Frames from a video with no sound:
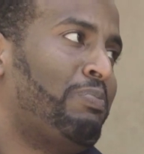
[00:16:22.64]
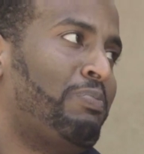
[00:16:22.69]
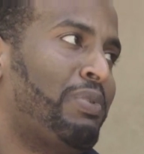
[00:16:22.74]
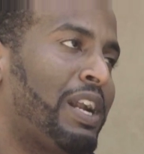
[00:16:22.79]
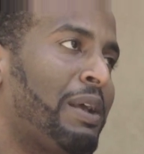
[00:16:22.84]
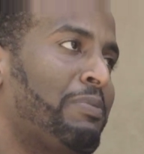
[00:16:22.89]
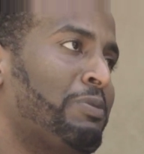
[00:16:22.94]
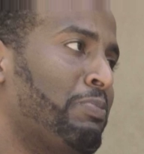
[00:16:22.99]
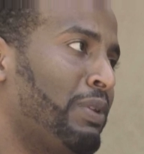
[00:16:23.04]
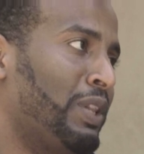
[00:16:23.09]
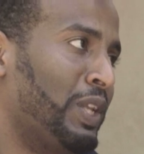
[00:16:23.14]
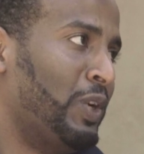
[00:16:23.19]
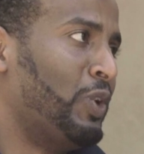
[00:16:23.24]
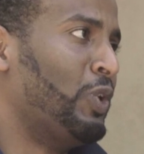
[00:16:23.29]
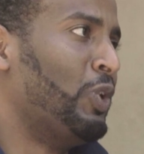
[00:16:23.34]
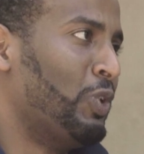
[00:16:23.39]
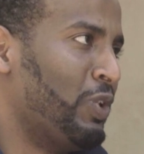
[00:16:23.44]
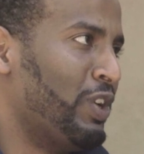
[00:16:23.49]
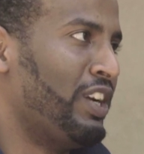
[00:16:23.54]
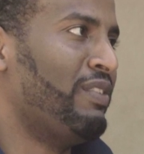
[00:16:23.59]
perhaps
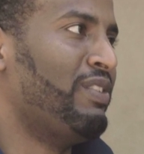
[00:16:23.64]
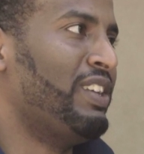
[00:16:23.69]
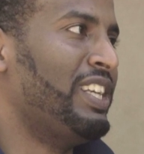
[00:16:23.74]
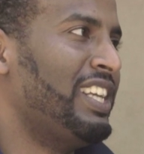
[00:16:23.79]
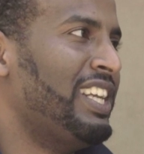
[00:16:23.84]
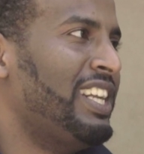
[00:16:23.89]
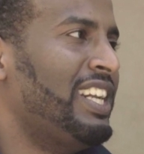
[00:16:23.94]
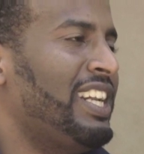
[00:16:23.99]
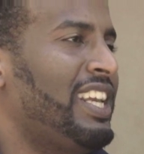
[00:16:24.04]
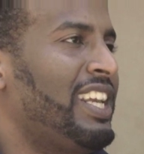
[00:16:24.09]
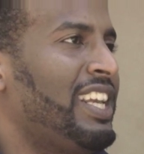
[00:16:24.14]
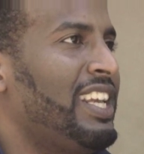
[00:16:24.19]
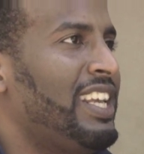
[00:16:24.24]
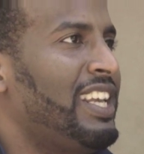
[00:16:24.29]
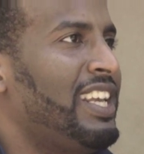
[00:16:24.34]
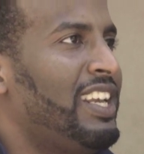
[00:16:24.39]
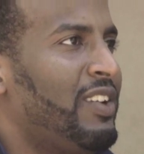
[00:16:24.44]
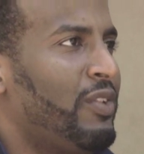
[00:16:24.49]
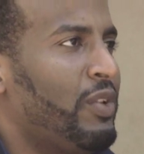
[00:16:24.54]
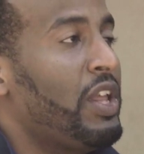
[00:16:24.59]
political grieving, and
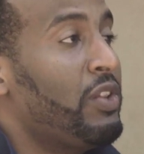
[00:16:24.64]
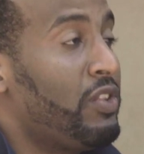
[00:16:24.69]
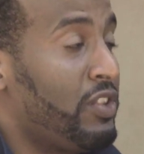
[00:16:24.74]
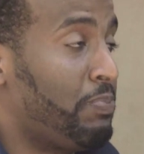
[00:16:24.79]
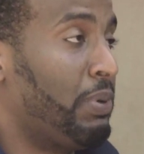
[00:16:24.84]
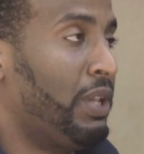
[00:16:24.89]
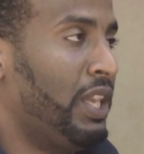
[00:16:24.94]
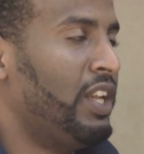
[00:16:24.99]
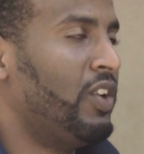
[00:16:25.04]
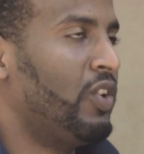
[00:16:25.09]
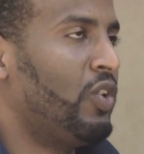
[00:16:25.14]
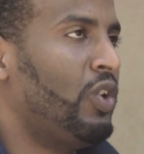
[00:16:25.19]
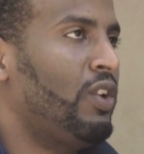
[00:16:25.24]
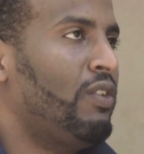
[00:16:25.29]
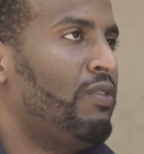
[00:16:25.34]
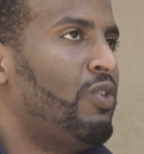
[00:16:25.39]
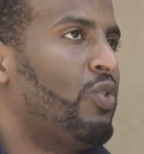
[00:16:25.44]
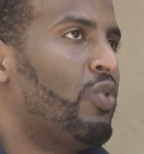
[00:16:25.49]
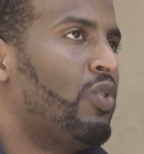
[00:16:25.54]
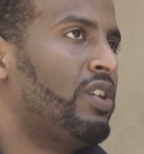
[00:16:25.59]
well, it's political,
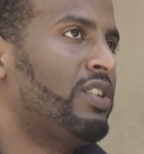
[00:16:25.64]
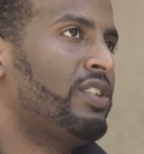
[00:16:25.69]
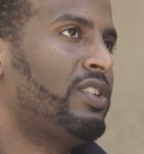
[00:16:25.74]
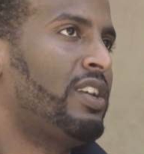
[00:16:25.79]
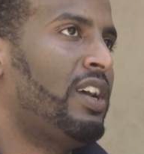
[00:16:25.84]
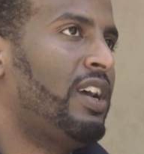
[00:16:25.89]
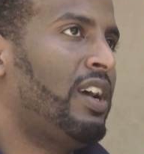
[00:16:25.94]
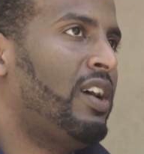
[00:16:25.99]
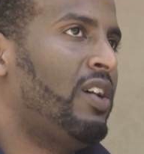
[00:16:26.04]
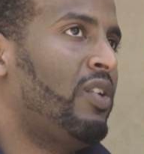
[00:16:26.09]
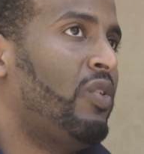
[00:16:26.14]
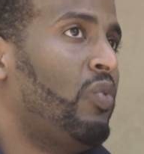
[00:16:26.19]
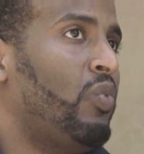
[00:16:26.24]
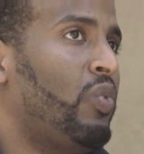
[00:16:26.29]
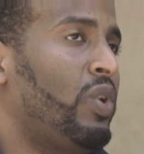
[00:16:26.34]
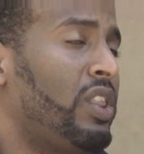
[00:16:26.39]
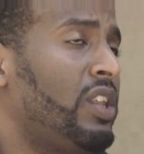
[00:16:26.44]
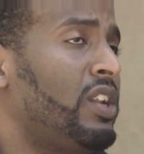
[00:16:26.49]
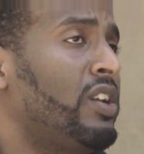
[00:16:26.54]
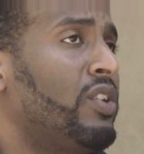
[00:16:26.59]
of course,
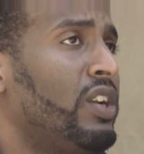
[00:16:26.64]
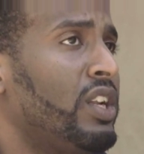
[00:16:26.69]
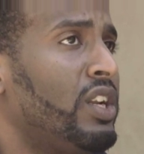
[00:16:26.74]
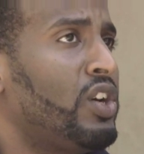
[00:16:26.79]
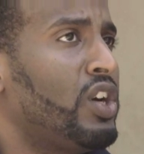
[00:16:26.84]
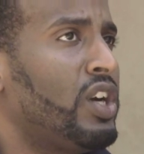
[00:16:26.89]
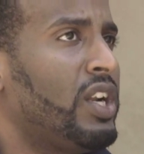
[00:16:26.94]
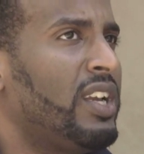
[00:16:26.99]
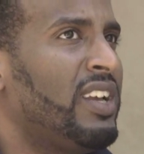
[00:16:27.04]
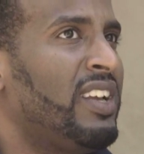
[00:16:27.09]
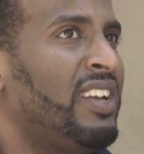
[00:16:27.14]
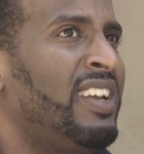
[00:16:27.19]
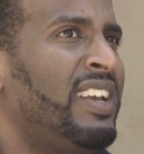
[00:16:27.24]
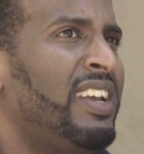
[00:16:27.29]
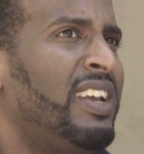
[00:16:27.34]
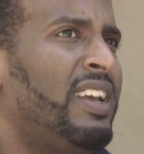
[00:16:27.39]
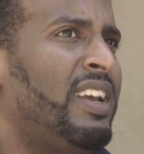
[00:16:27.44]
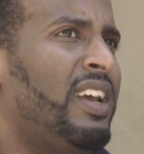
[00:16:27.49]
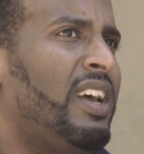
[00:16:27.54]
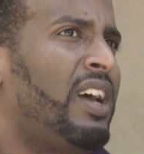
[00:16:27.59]
within Eritrea.
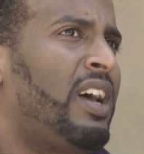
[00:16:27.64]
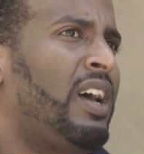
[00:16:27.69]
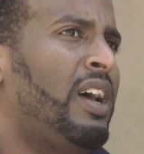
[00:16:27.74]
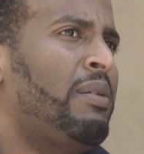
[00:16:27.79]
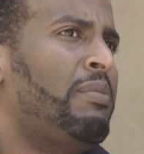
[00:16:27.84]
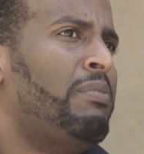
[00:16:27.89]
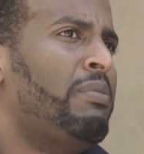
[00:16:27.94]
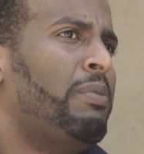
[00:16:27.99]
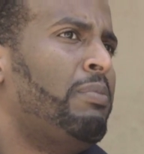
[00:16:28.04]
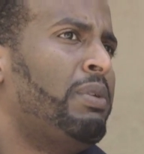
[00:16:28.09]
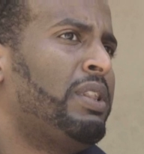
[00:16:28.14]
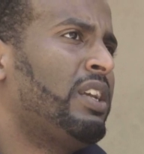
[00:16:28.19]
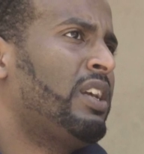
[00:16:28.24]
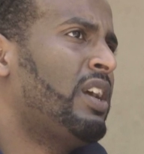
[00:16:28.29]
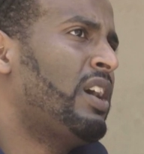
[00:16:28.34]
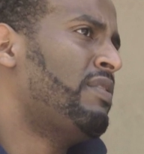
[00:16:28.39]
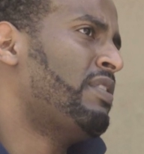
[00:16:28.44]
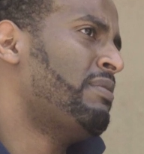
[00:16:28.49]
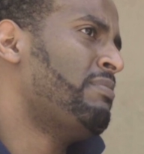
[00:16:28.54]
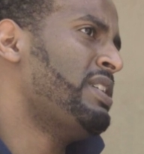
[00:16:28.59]
But the
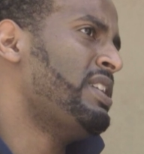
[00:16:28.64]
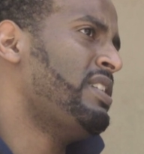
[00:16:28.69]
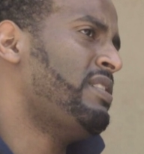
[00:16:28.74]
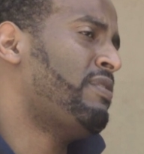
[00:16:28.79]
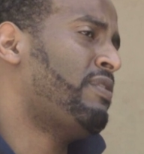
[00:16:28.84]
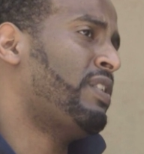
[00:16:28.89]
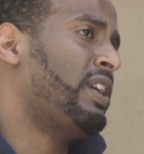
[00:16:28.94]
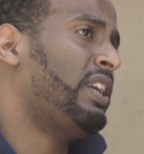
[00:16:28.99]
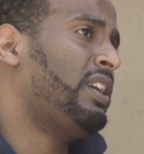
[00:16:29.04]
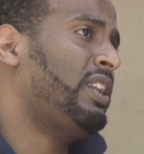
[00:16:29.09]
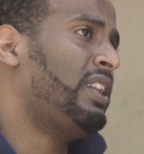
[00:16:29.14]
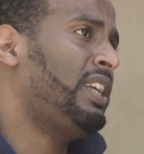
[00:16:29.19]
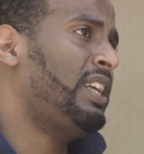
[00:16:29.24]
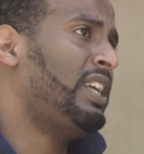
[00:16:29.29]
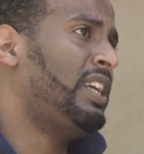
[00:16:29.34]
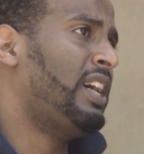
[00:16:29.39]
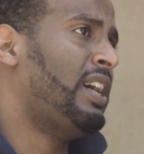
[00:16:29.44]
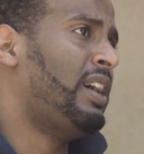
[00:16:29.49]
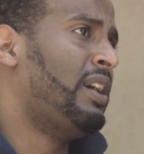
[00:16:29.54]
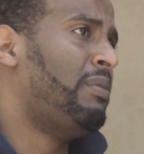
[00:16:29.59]
government,
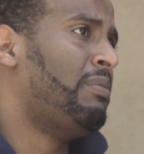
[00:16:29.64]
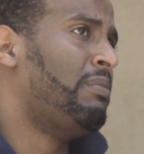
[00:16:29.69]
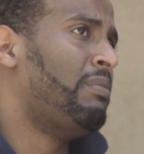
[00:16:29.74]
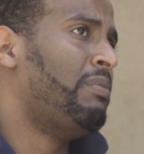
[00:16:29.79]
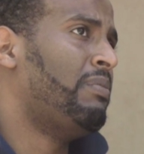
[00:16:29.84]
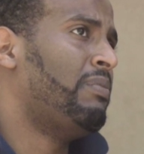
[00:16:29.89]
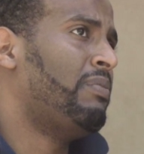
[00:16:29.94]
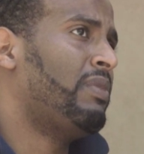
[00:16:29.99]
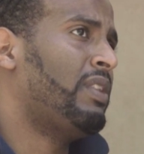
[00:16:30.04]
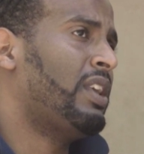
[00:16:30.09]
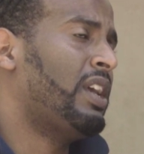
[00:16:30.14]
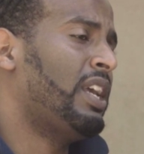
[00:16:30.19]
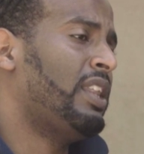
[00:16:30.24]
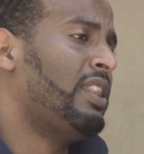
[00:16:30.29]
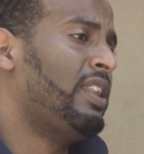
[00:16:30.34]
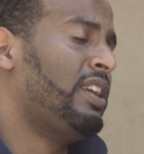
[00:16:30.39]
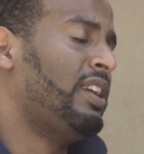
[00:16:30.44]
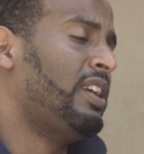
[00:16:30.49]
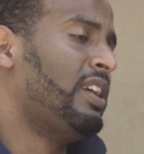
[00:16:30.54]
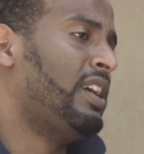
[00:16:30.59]
frankly, I
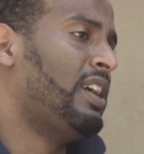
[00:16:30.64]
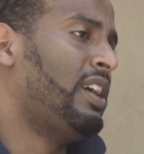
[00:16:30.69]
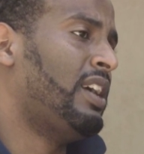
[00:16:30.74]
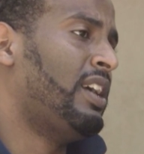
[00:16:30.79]
think